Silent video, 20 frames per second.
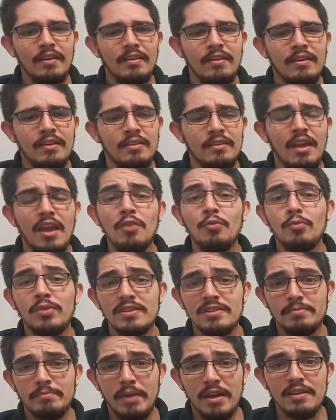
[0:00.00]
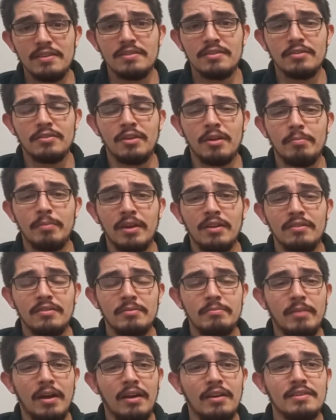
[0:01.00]
And it was based on a
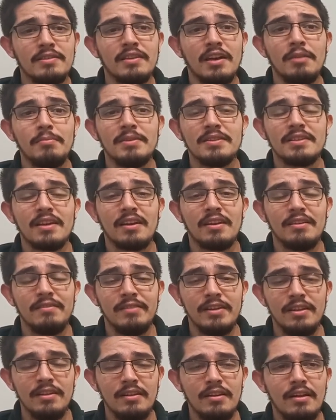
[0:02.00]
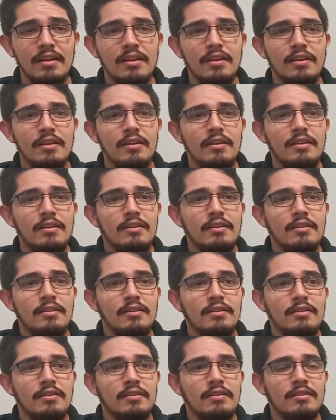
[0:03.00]
painting by Zaime Sahibil,
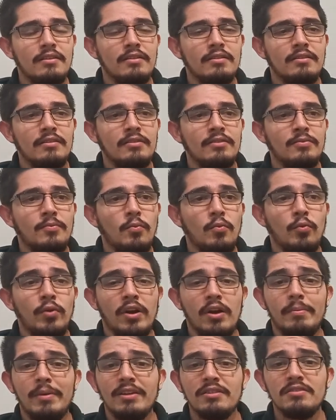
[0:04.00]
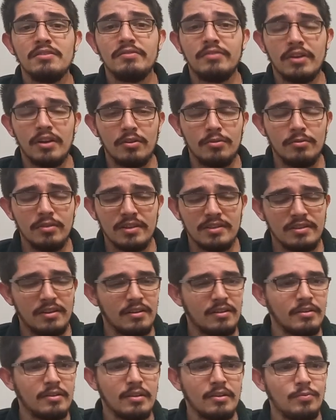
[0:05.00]
and where a bunch of barracudas
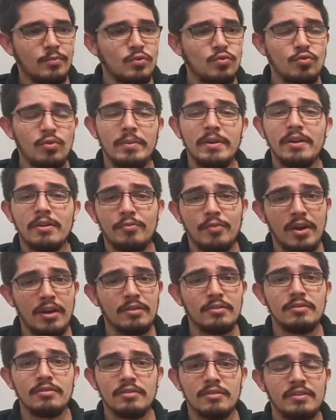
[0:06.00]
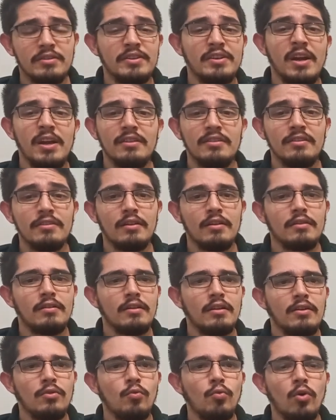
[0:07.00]
are swimming around, creating like
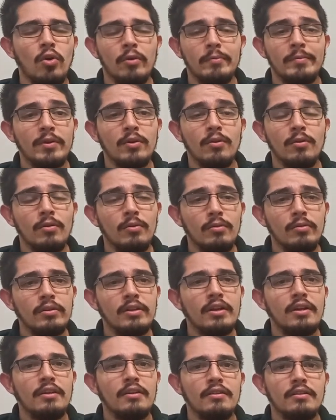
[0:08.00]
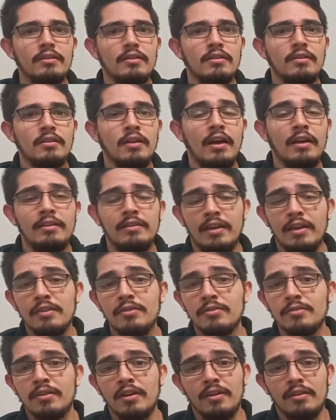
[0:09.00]
a wormhole. I like
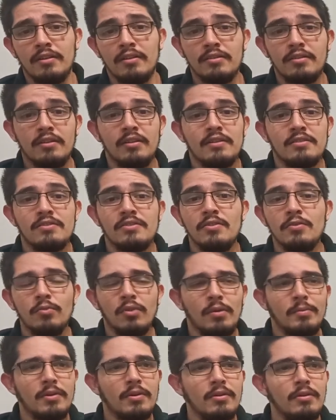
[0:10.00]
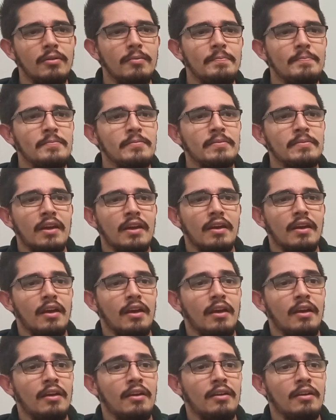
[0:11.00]
to call it a sea wormhole.
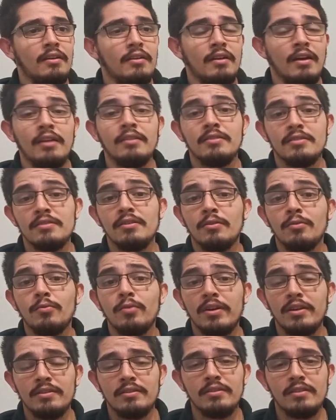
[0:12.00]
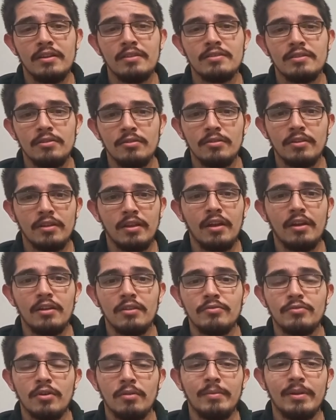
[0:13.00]
And someone is looking at
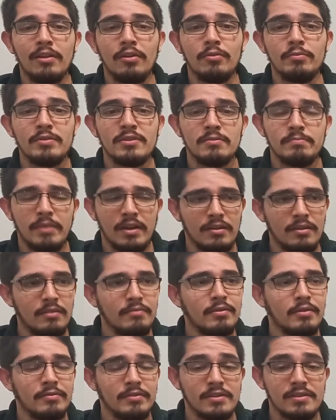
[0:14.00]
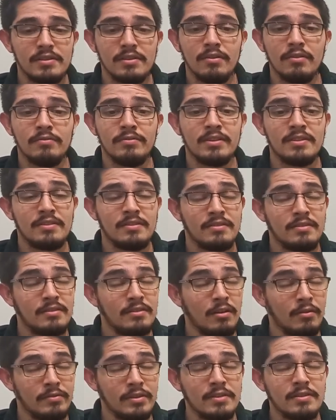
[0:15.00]
it from a low perspective of
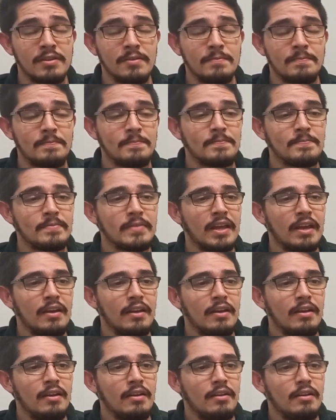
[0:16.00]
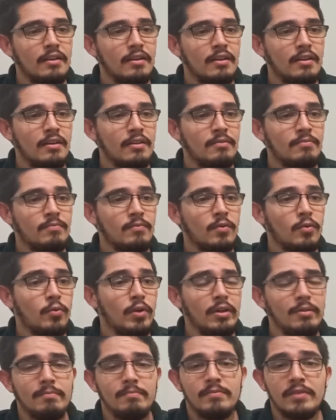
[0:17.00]
the sea. And
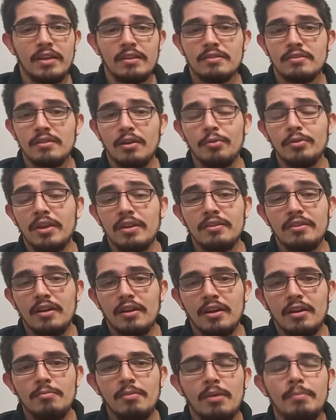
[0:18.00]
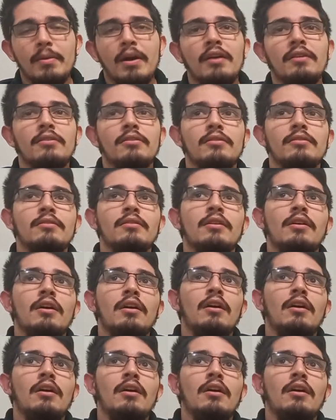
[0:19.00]
well, that's how the idea came up. I thought,